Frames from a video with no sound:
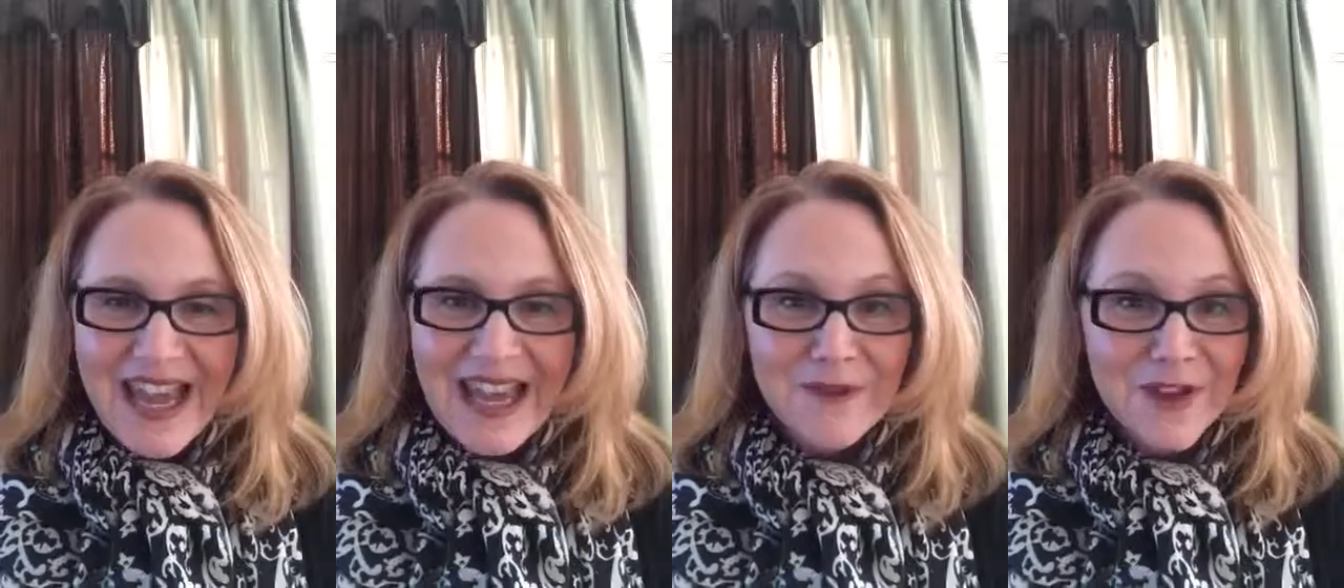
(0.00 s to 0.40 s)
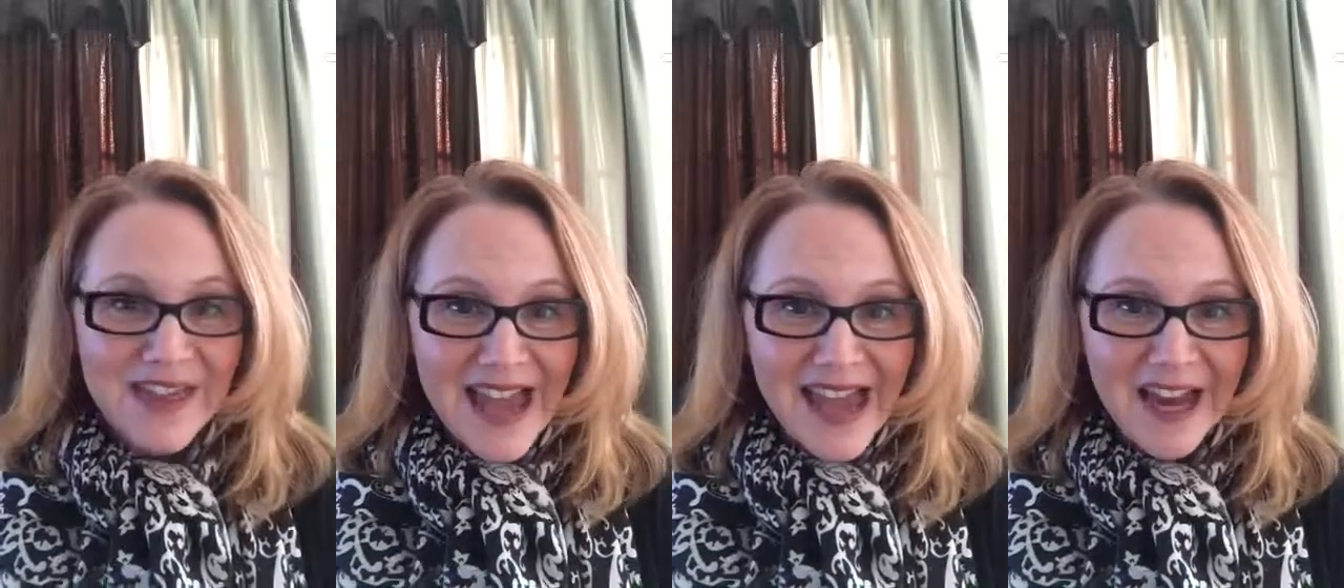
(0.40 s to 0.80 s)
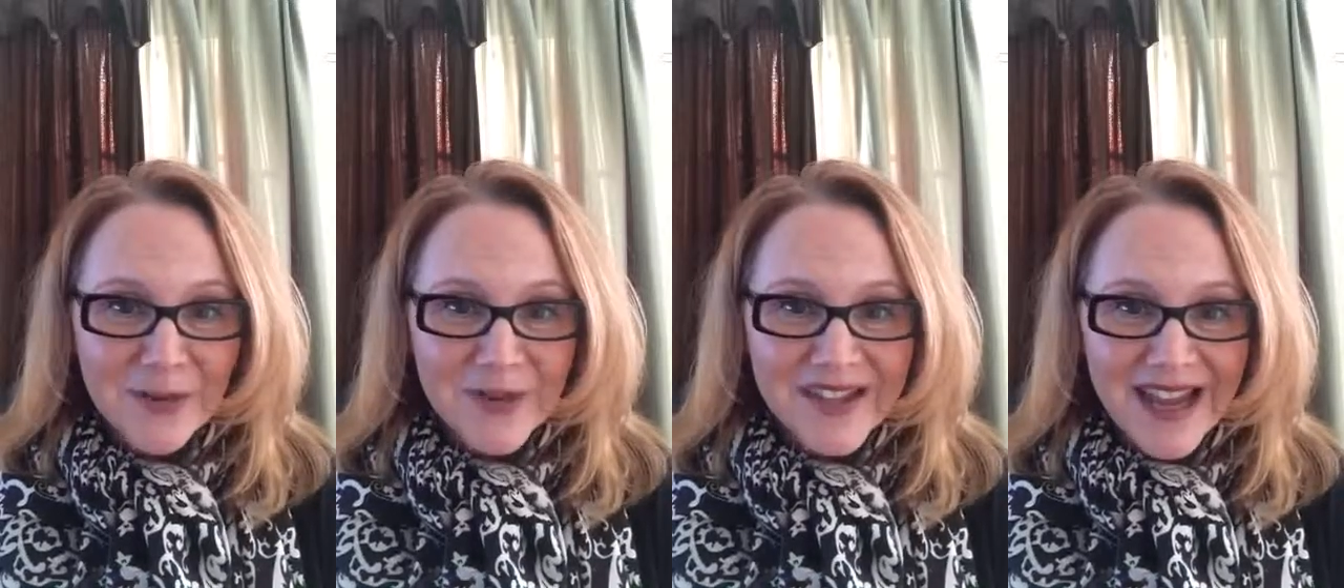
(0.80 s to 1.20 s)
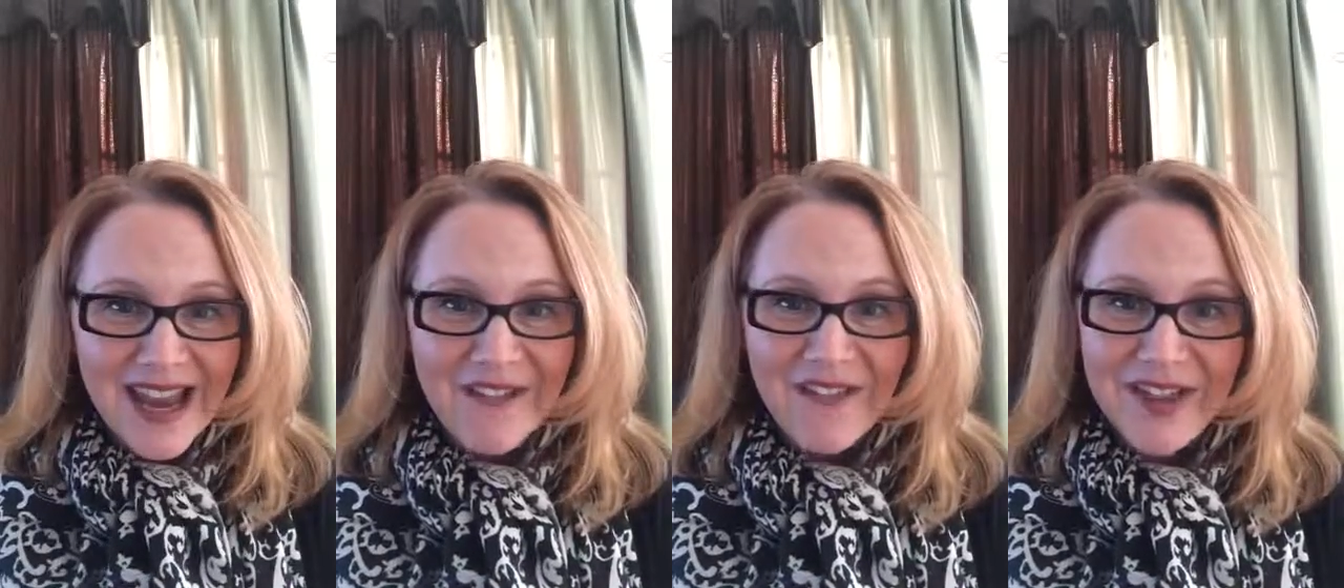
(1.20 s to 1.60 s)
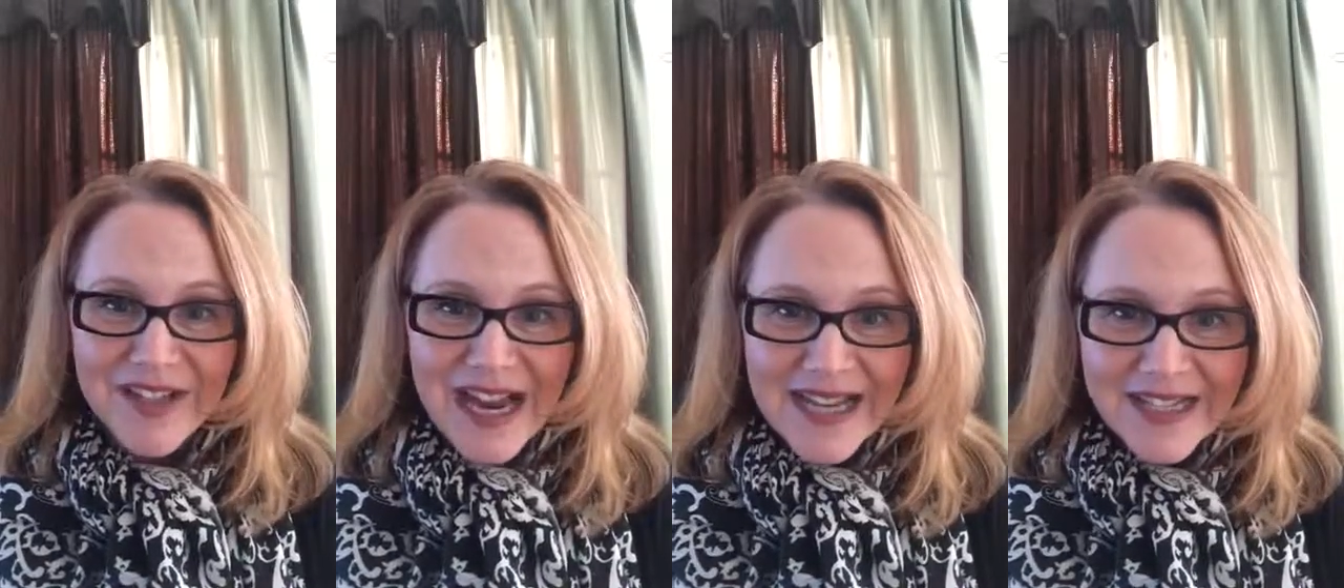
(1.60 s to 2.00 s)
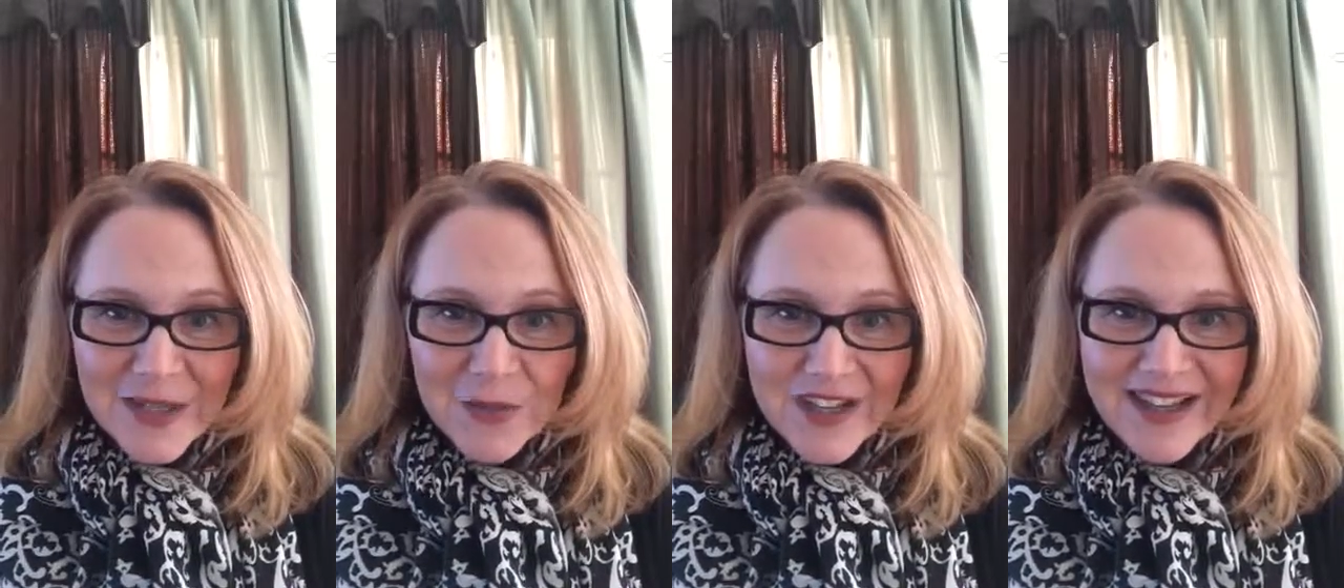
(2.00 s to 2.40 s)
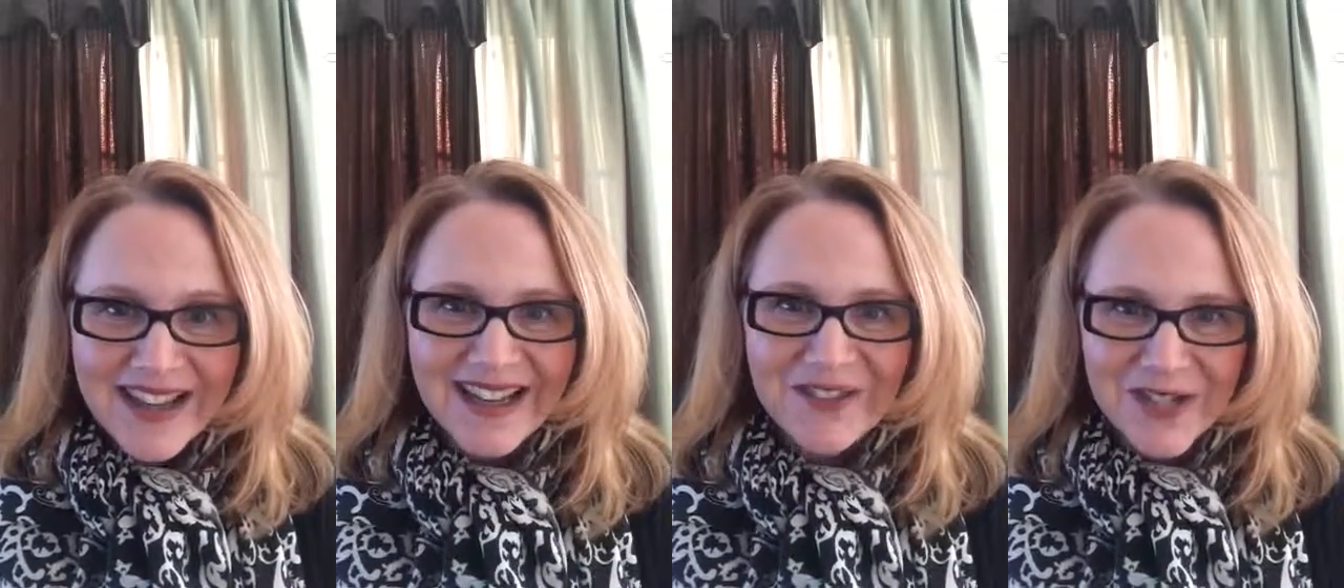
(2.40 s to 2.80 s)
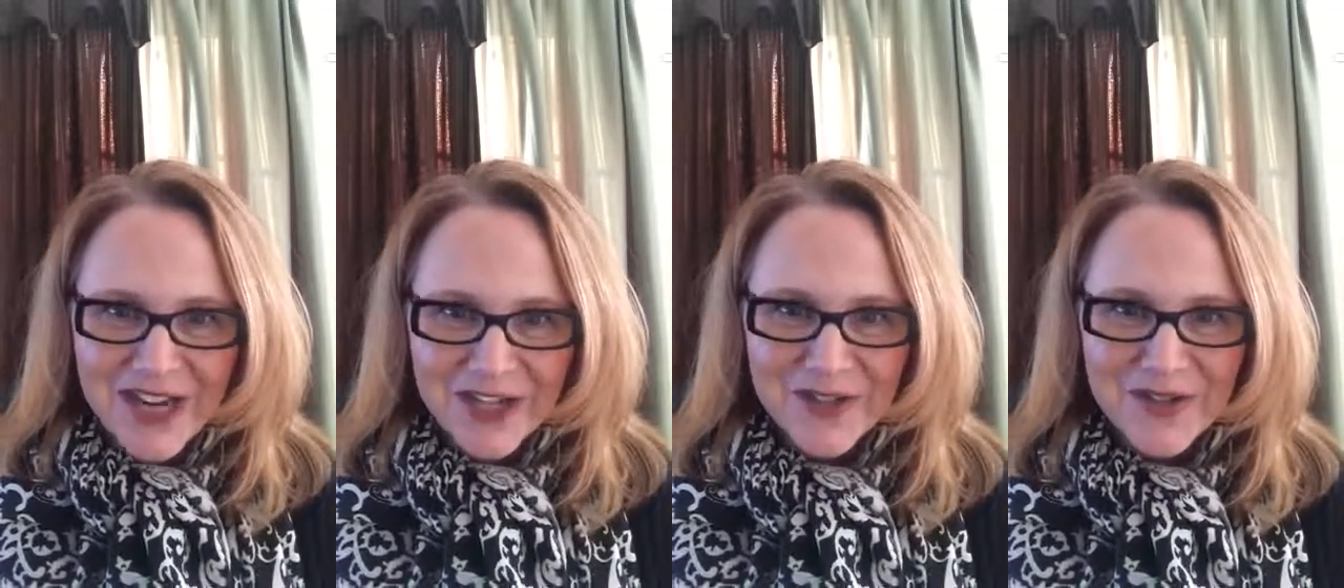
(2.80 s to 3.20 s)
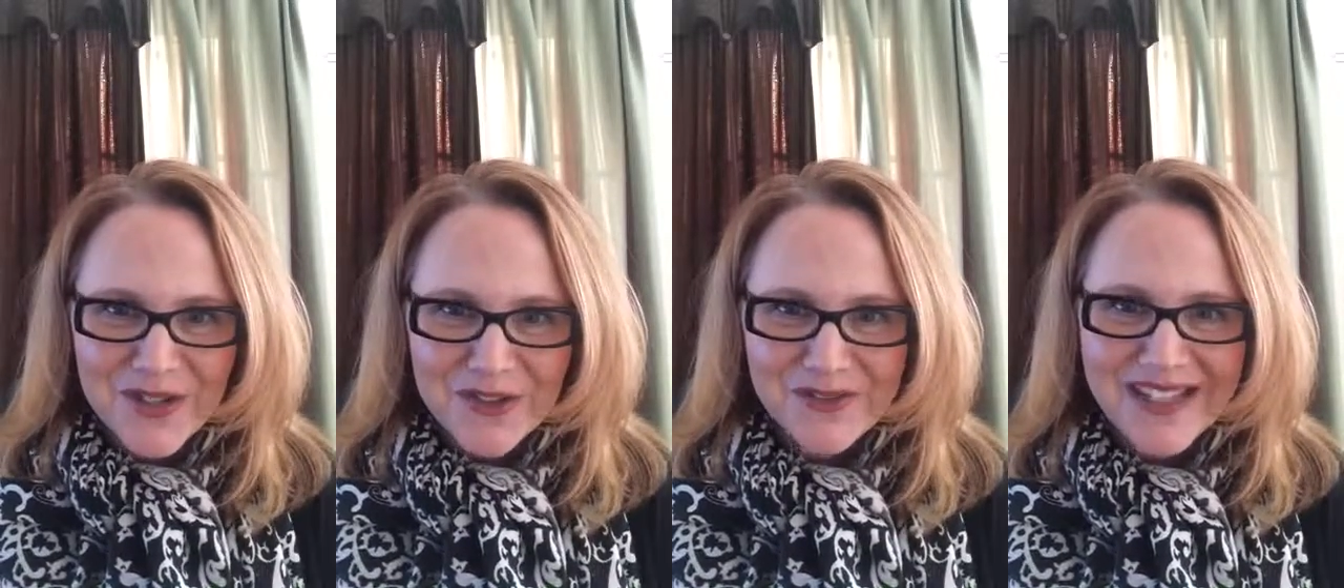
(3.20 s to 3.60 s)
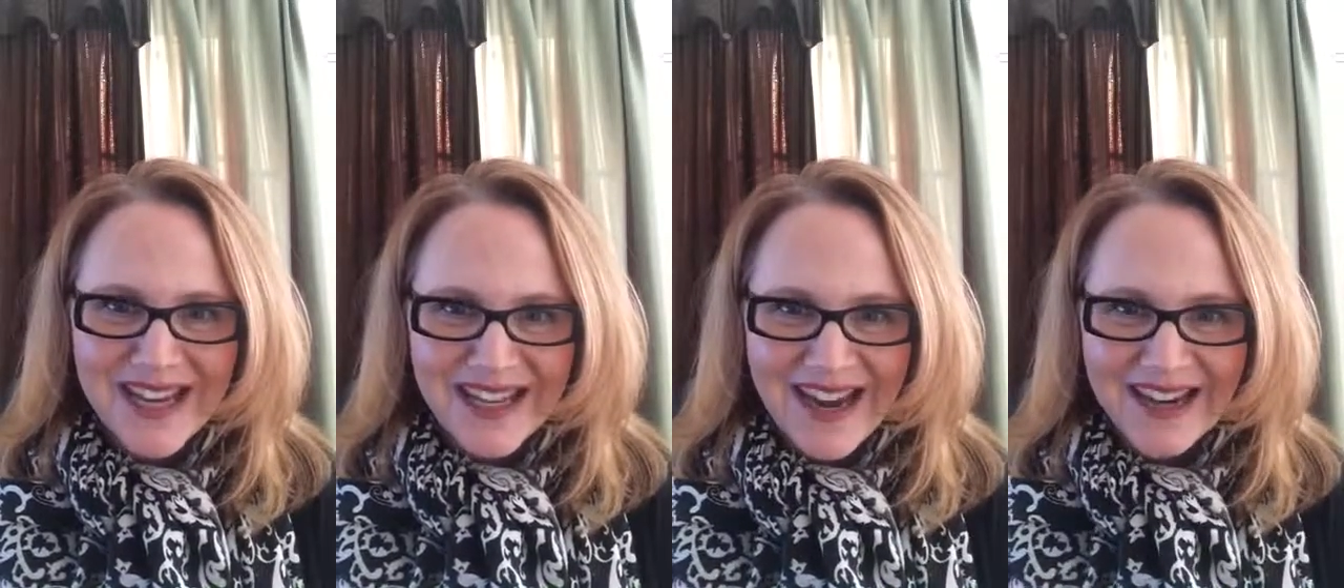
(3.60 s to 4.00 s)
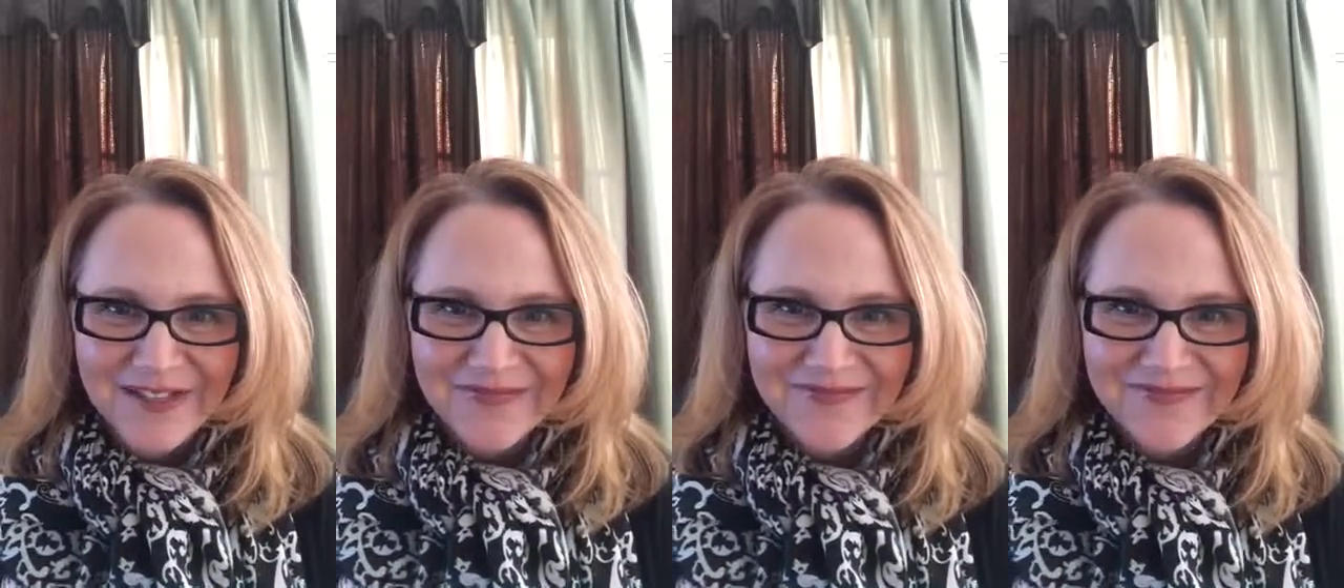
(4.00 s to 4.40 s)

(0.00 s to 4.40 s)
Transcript: And with that, I will say have a fantastic week, and I will talk to you soon. Take care.